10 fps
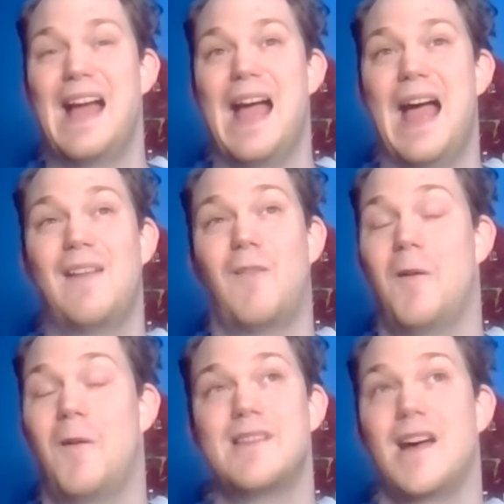And all
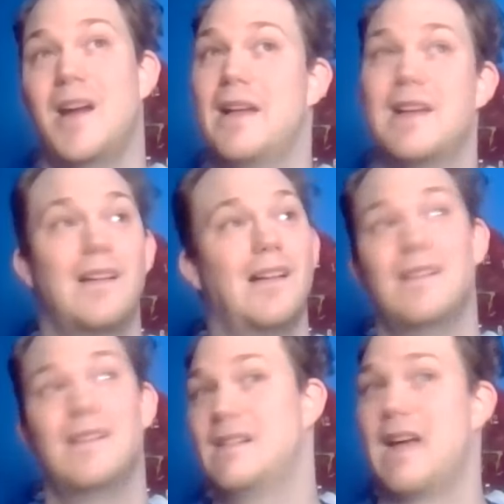of a sudden I'm like,
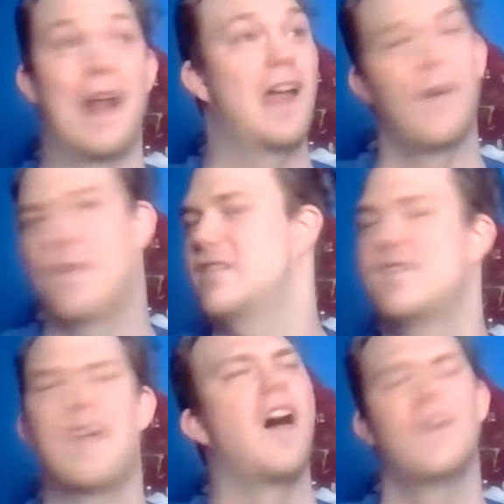and I go to this
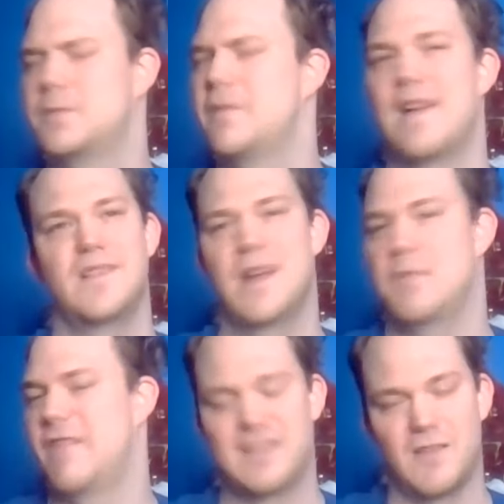college professor
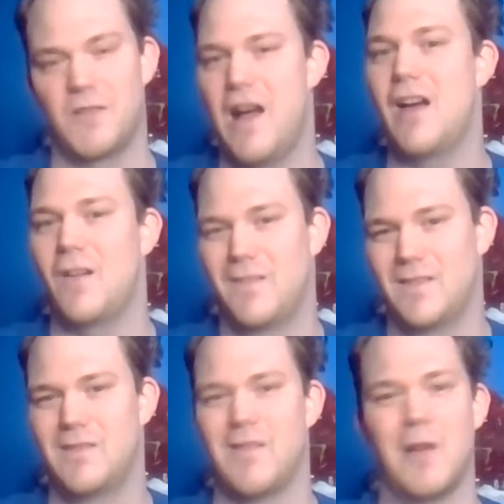named Professor O'Connell,
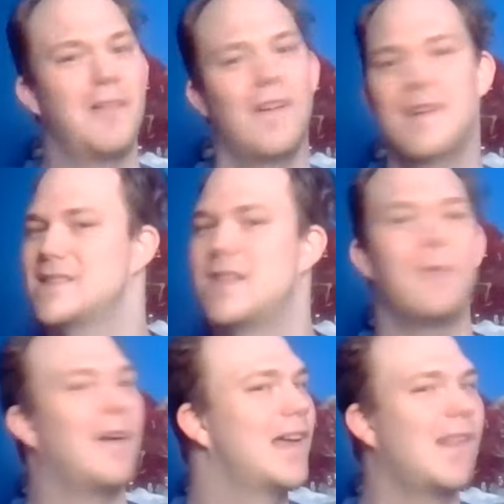who I'm really, still
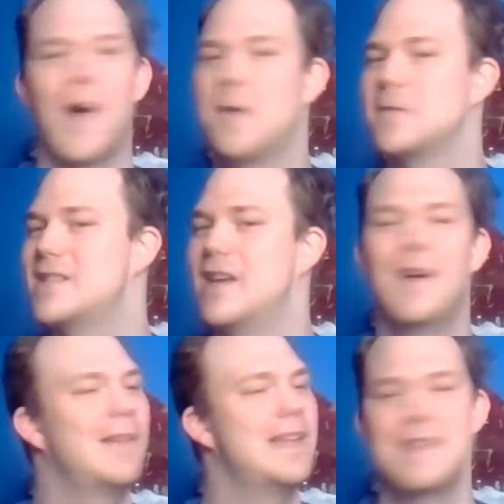really close
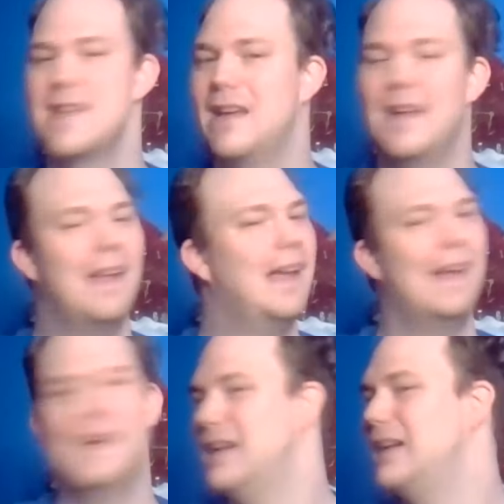to. He
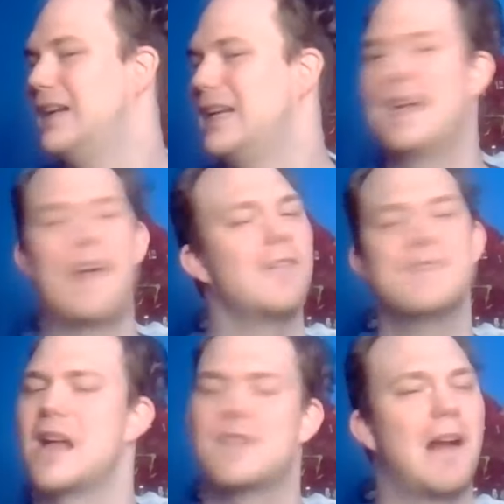he goes
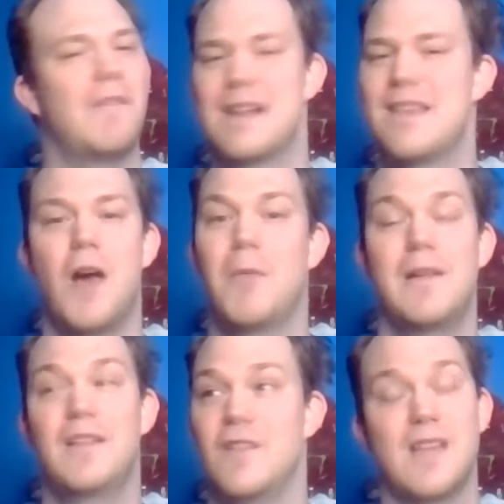nuts when I write, tell him
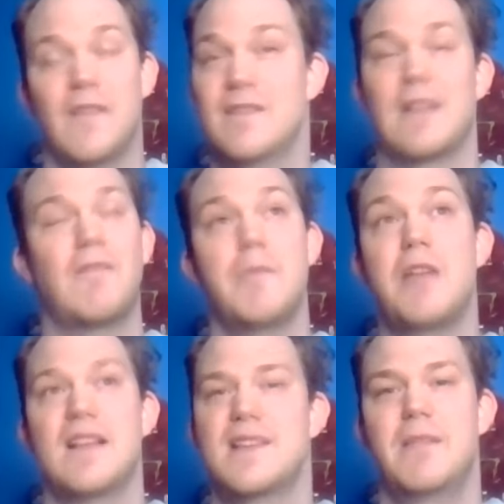to do something. He's like, Rob, you
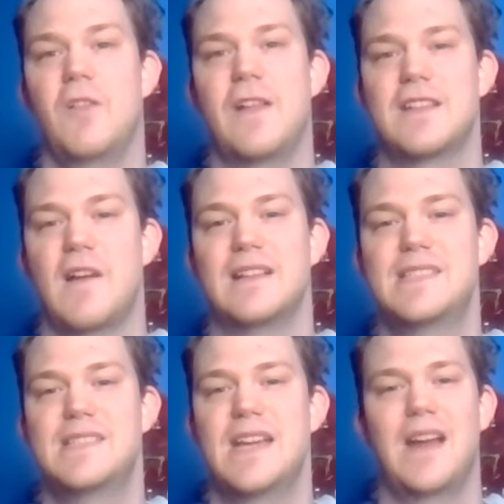gotta send me the link so I can
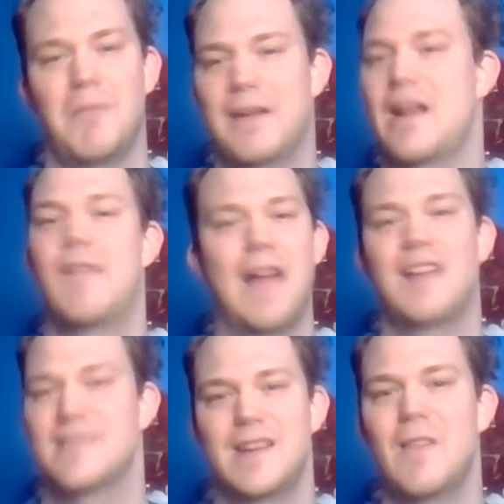see it. I'm like, okay, yeah,
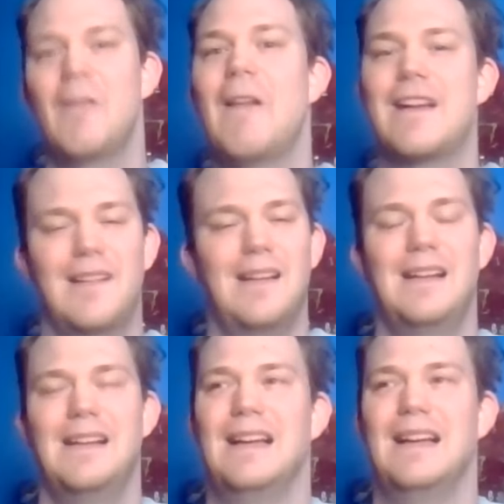I'll send you the link. It's